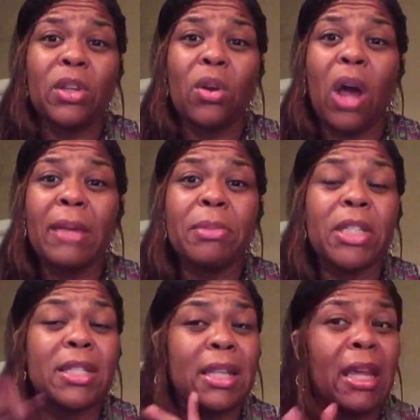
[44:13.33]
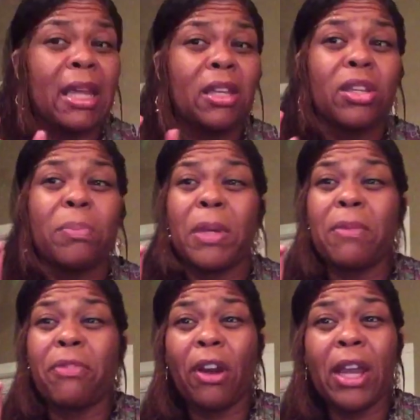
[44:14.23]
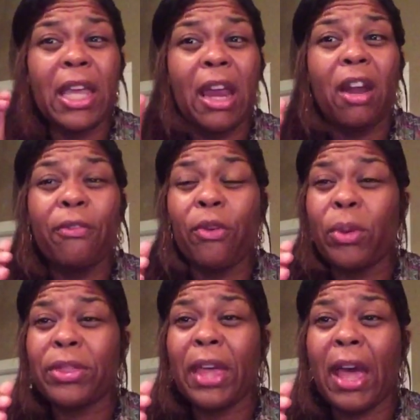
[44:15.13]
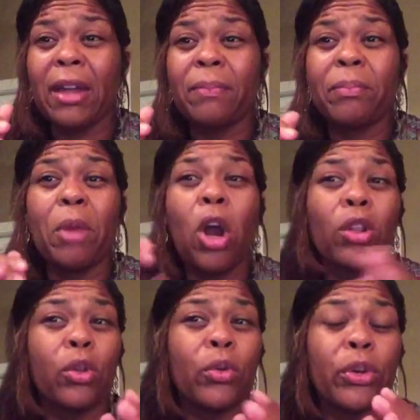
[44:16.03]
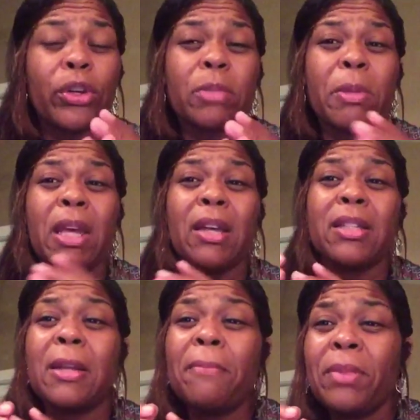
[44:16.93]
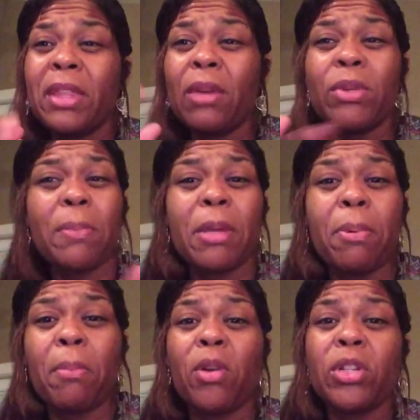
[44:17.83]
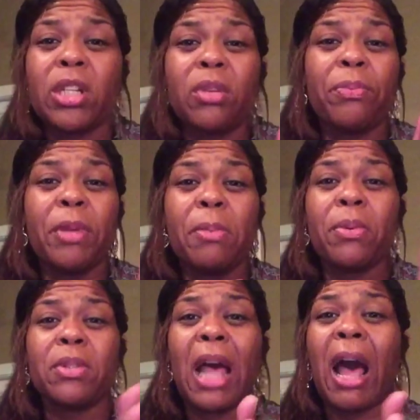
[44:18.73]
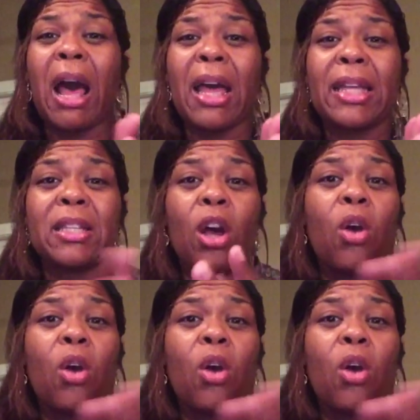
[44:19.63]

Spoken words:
So I'm just saying, be very careful with that, our Lunars, because there was a big promotion of people's eyes.